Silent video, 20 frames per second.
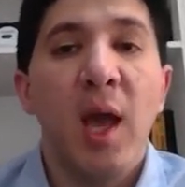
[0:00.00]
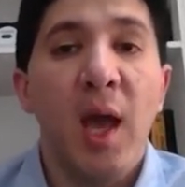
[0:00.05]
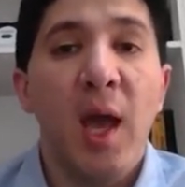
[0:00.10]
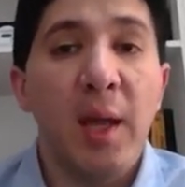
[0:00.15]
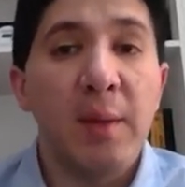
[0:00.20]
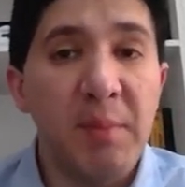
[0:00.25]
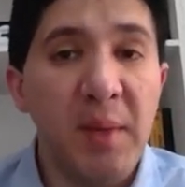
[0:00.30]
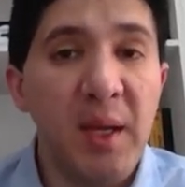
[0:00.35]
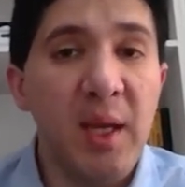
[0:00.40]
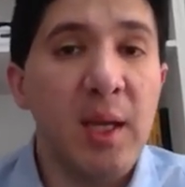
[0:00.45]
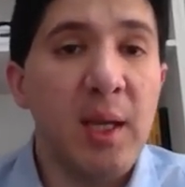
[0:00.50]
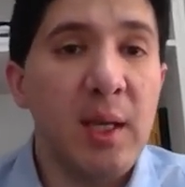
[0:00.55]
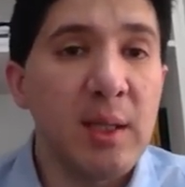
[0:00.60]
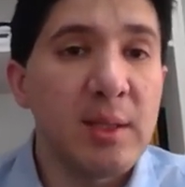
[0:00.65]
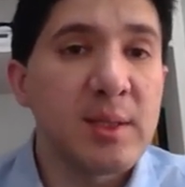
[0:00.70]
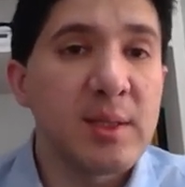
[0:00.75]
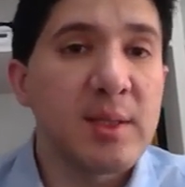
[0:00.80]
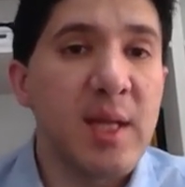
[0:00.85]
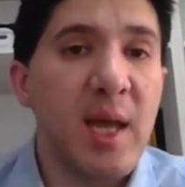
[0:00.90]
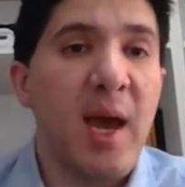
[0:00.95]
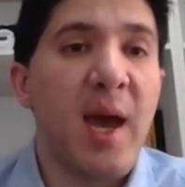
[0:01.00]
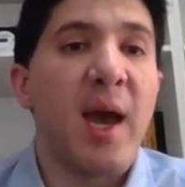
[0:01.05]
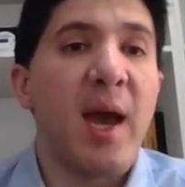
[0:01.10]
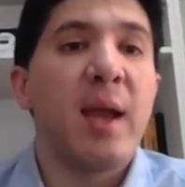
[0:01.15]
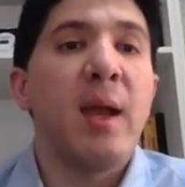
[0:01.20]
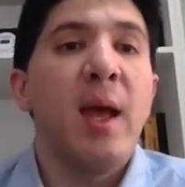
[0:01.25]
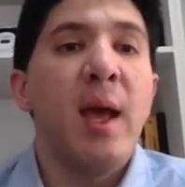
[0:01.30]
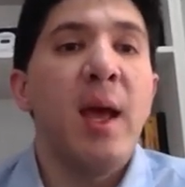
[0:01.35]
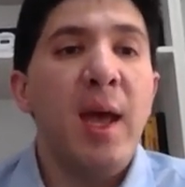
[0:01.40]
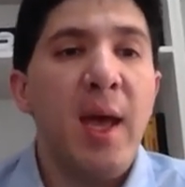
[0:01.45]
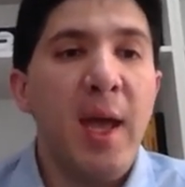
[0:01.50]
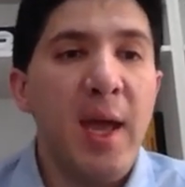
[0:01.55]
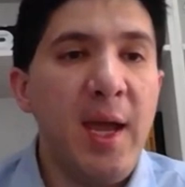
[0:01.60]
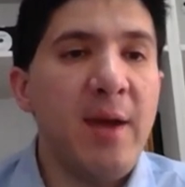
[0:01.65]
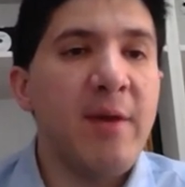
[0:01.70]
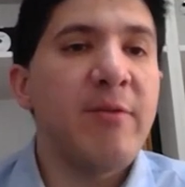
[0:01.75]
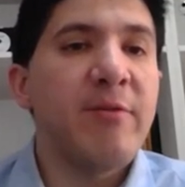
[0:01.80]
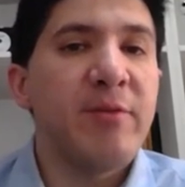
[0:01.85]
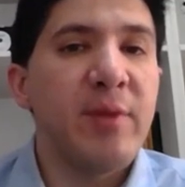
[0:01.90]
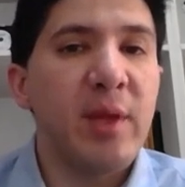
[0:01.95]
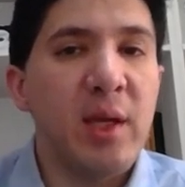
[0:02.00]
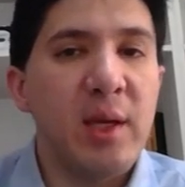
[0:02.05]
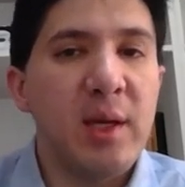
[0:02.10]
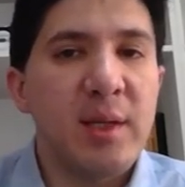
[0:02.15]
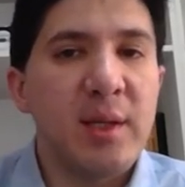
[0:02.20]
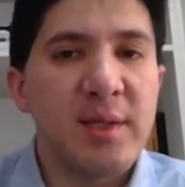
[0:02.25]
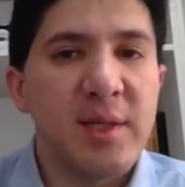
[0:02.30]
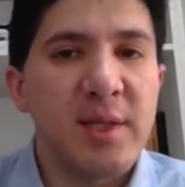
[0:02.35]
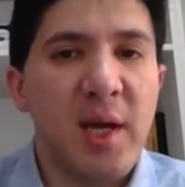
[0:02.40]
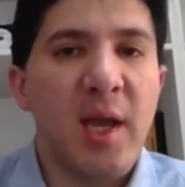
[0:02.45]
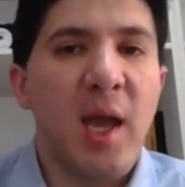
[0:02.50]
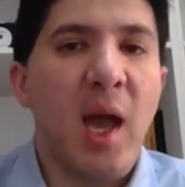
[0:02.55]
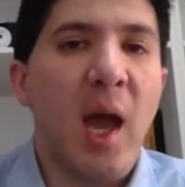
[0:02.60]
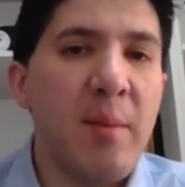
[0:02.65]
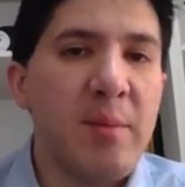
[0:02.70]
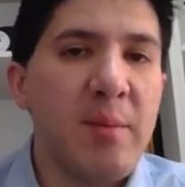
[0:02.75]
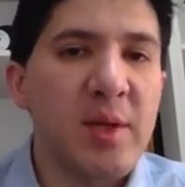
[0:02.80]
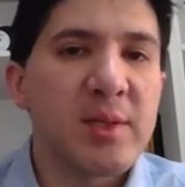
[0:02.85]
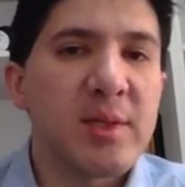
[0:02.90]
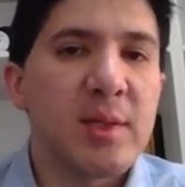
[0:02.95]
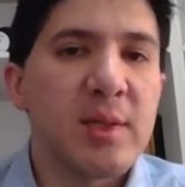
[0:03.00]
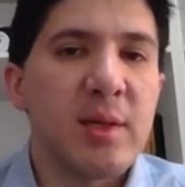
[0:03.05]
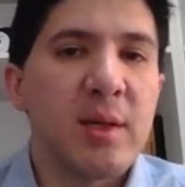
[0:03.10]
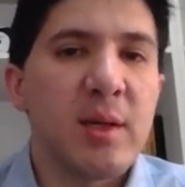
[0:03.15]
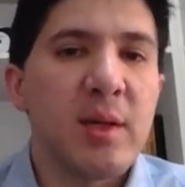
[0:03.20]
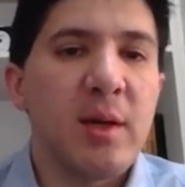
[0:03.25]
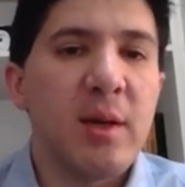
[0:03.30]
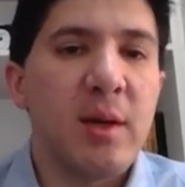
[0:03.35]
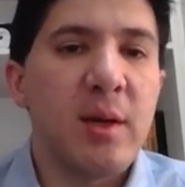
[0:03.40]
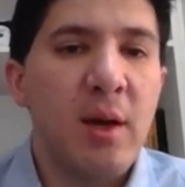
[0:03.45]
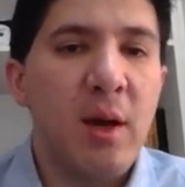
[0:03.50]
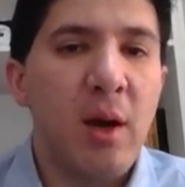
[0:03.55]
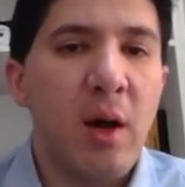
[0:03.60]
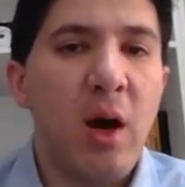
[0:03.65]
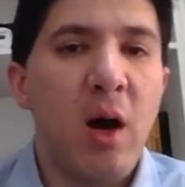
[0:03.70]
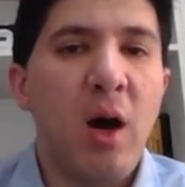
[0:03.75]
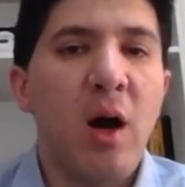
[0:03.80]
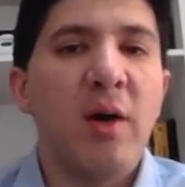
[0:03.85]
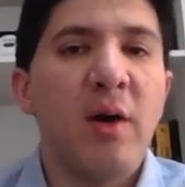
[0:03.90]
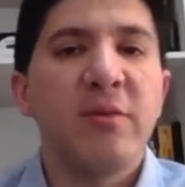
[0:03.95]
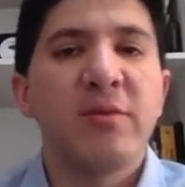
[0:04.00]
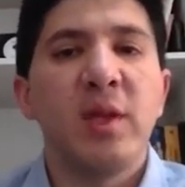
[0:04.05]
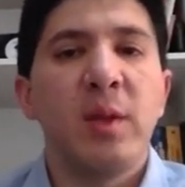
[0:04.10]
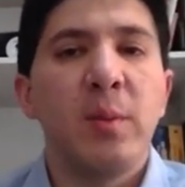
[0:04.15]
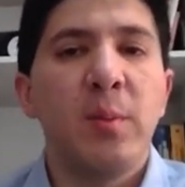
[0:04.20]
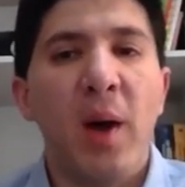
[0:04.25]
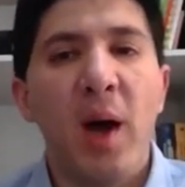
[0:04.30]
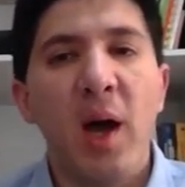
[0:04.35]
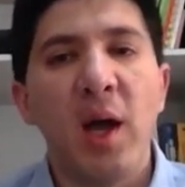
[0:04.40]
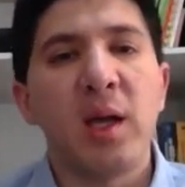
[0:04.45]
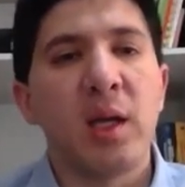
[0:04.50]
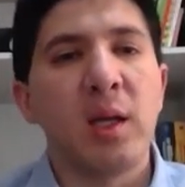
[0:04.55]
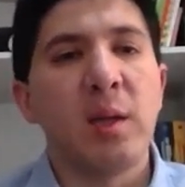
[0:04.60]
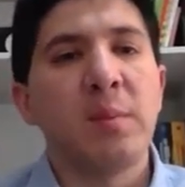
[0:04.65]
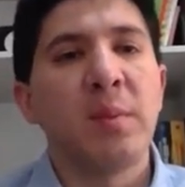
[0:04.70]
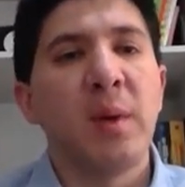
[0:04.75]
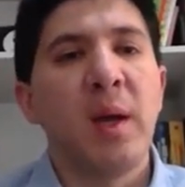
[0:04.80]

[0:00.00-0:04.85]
It means that if the diameter of the pipe